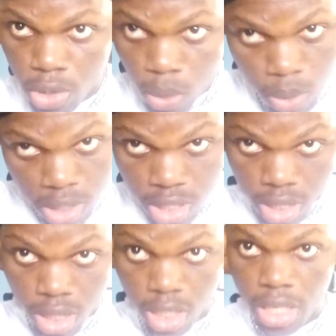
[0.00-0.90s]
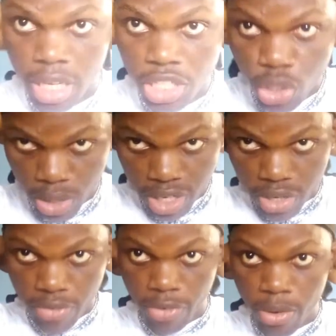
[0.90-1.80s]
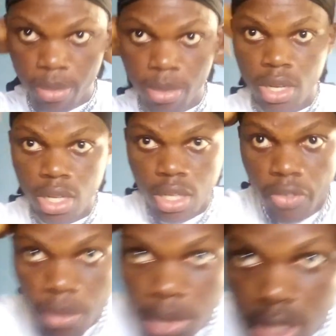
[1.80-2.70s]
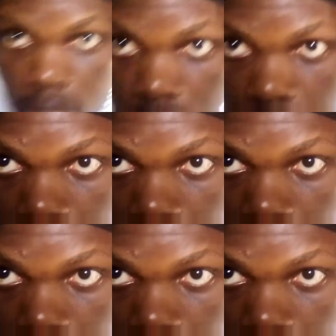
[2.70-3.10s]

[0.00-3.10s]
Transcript: so it's good. Get your hair firm. Feel me? See?